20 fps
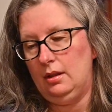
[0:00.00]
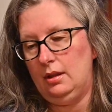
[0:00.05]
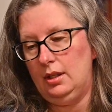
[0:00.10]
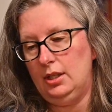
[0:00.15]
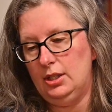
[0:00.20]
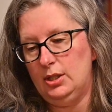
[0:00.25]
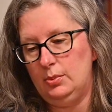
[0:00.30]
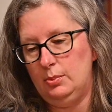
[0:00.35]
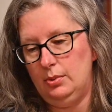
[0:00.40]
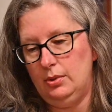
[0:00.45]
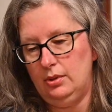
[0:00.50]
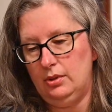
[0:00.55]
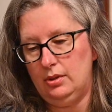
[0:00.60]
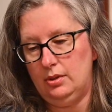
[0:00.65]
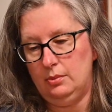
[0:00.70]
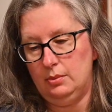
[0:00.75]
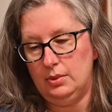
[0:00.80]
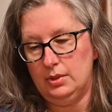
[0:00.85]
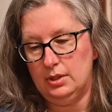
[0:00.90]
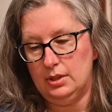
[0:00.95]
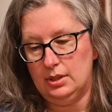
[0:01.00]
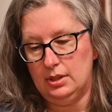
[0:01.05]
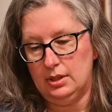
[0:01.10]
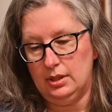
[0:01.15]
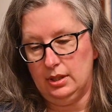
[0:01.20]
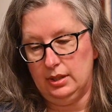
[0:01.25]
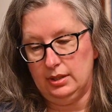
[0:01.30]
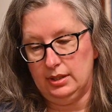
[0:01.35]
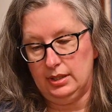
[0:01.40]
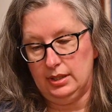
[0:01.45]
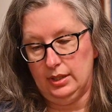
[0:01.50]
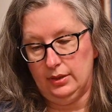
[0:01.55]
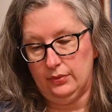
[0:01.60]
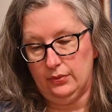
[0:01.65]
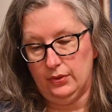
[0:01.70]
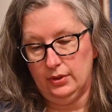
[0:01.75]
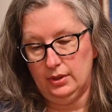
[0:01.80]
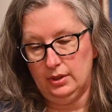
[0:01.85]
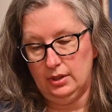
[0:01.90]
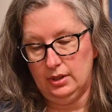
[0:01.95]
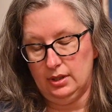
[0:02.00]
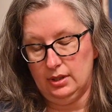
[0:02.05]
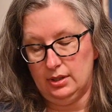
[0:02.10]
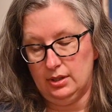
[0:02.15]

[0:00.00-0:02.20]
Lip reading: This book was different.